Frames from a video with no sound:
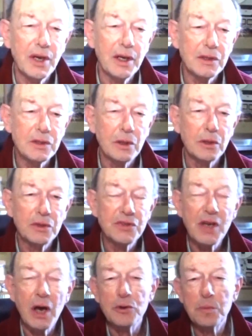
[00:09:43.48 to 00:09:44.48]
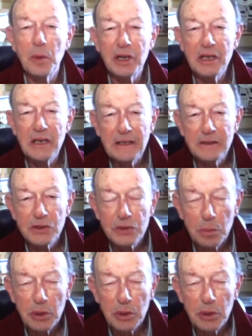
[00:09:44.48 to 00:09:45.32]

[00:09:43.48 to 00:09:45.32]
sound money needs to be